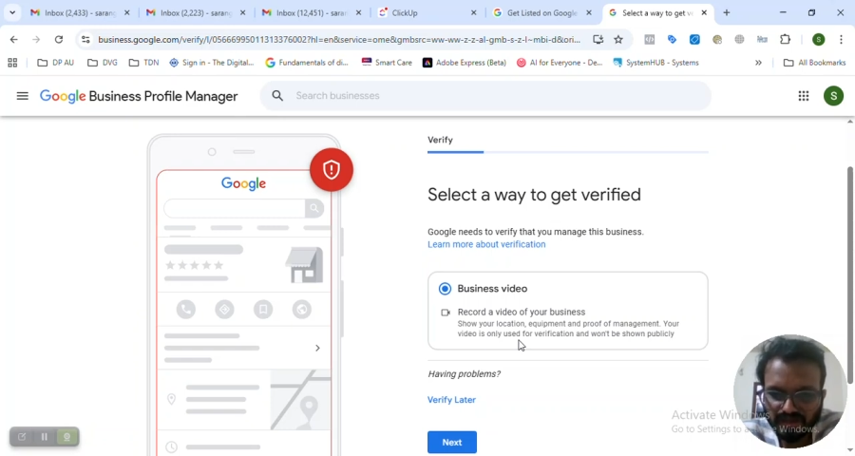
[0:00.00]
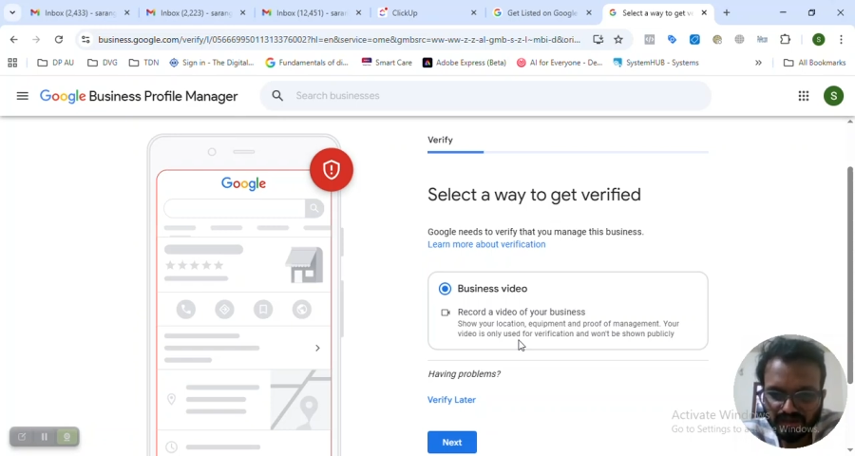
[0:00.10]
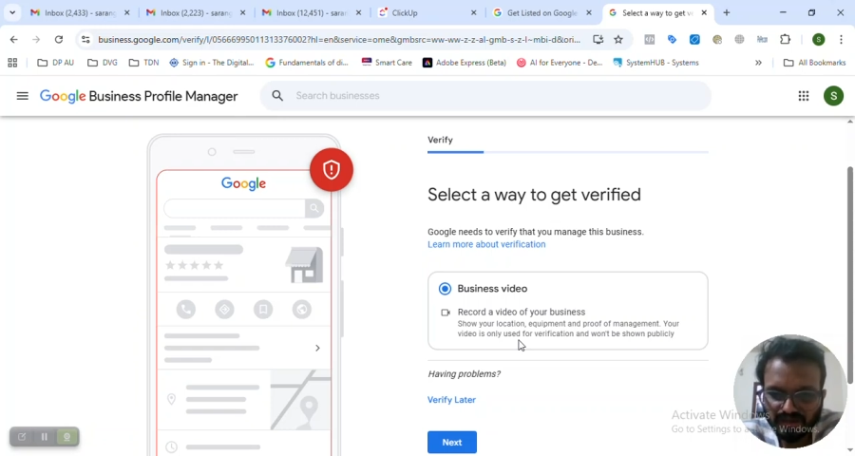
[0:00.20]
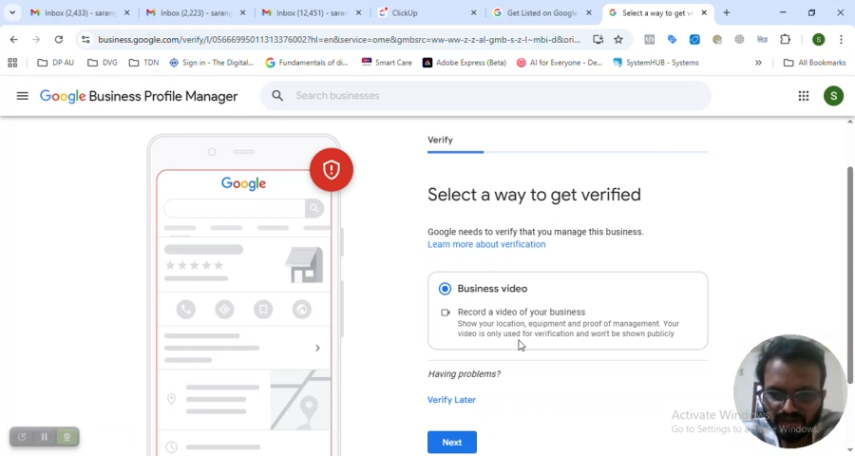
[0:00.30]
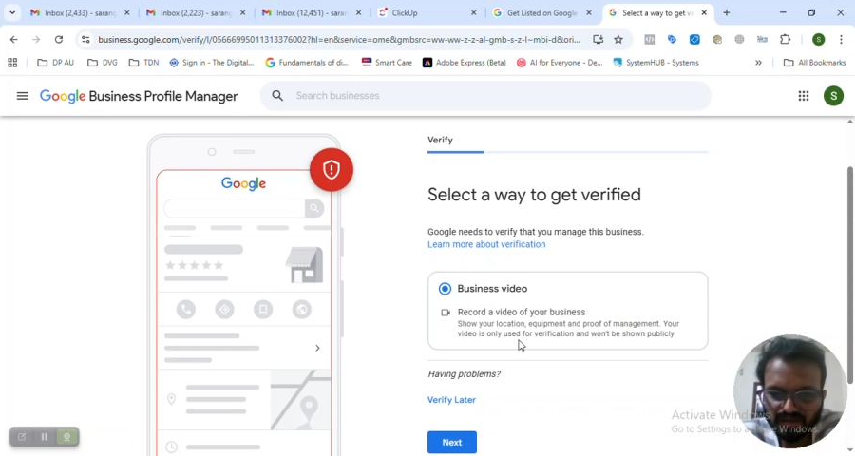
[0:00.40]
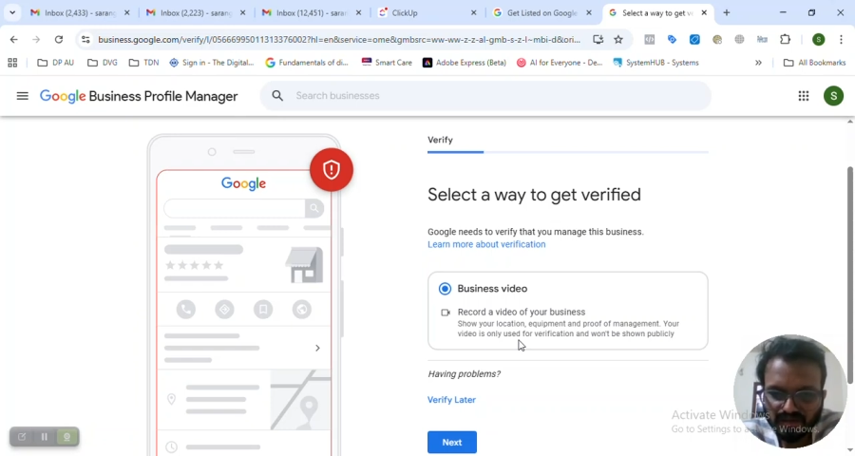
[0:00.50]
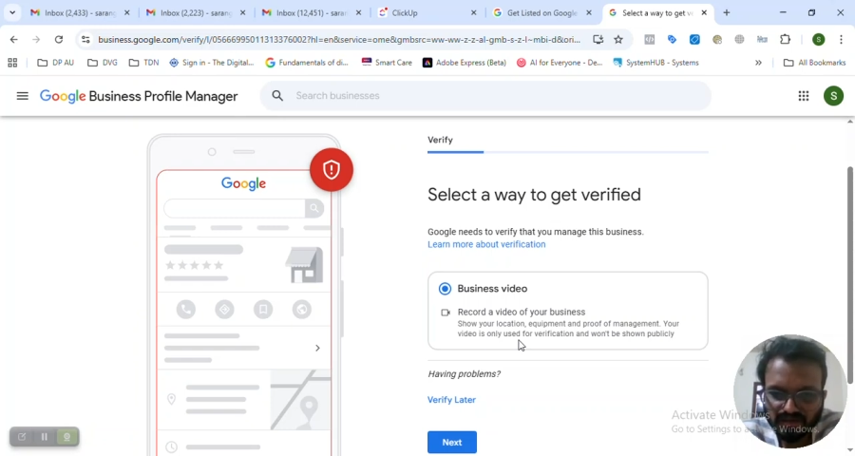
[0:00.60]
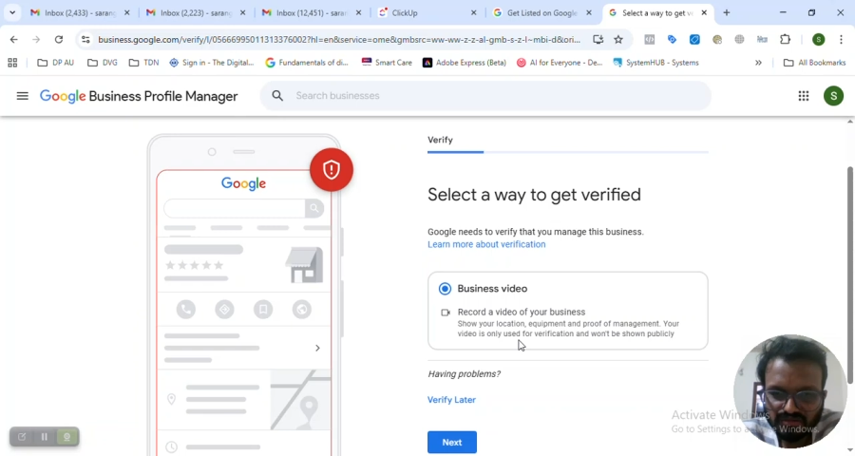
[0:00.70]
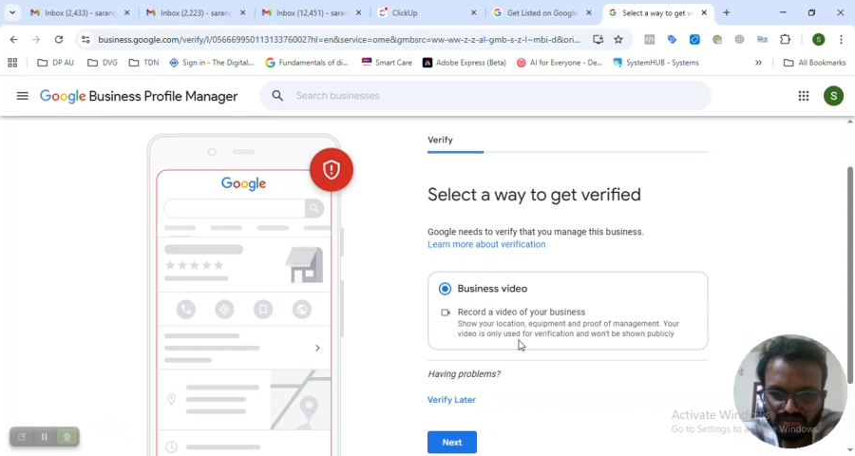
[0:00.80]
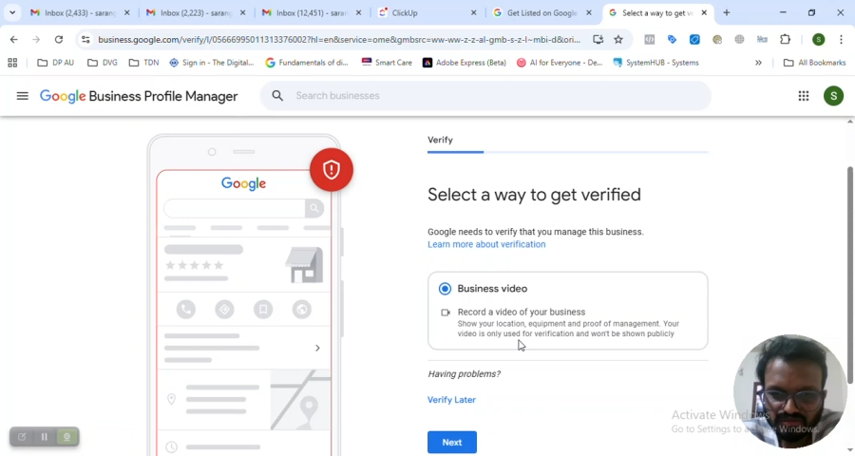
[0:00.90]
So
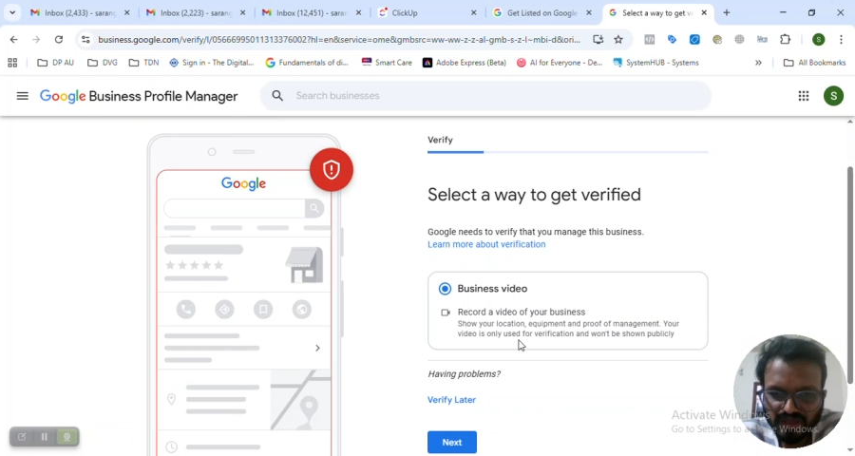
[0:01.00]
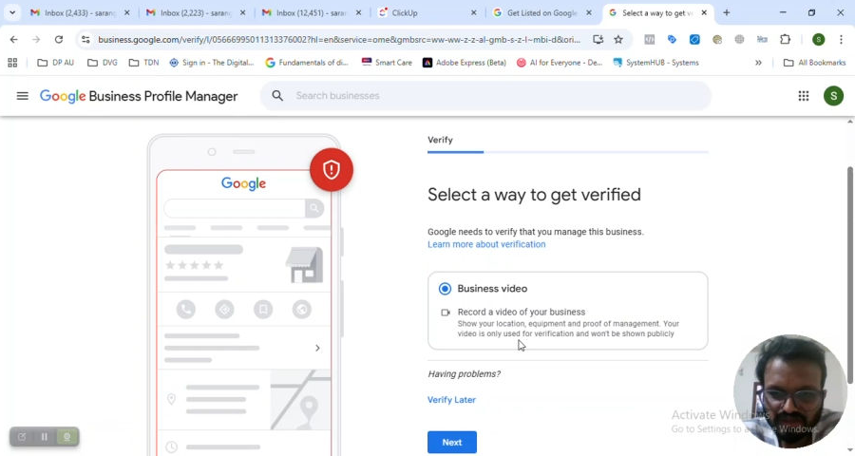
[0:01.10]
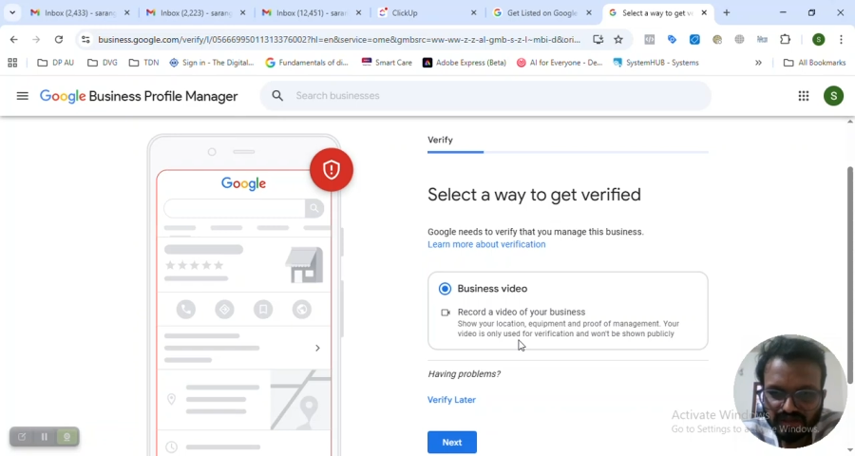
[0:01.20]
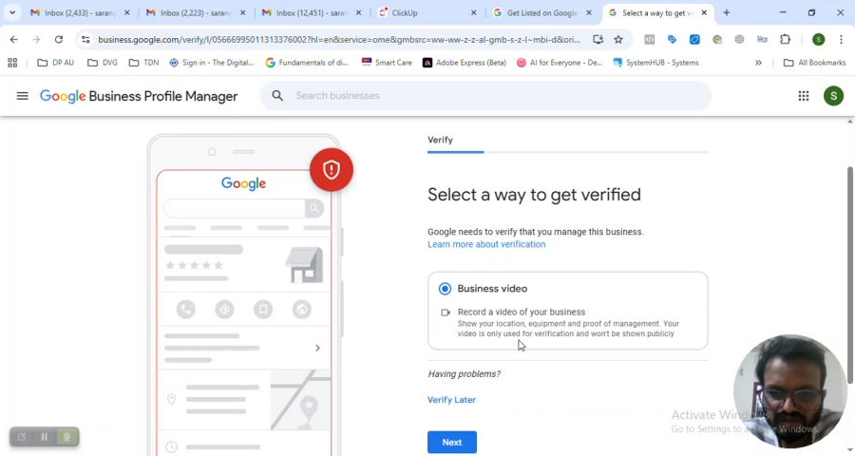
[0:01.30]
that time